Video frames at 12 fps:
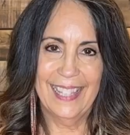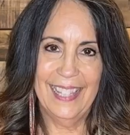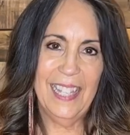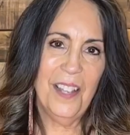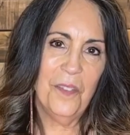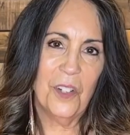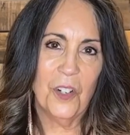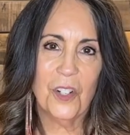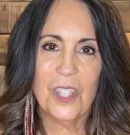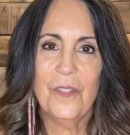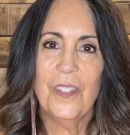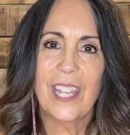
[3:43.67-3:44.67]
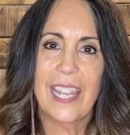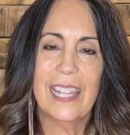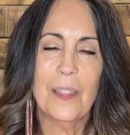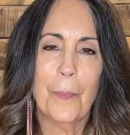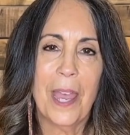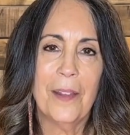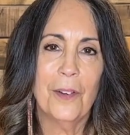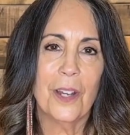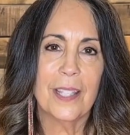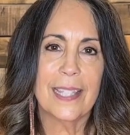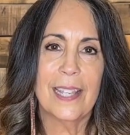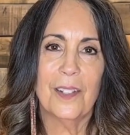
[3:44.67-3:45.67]
And of course, if you get the pattern
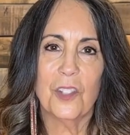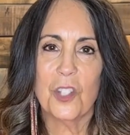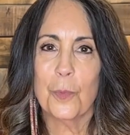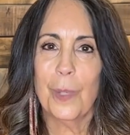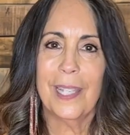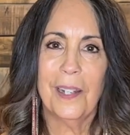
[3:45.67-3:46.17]
on sale, just pick it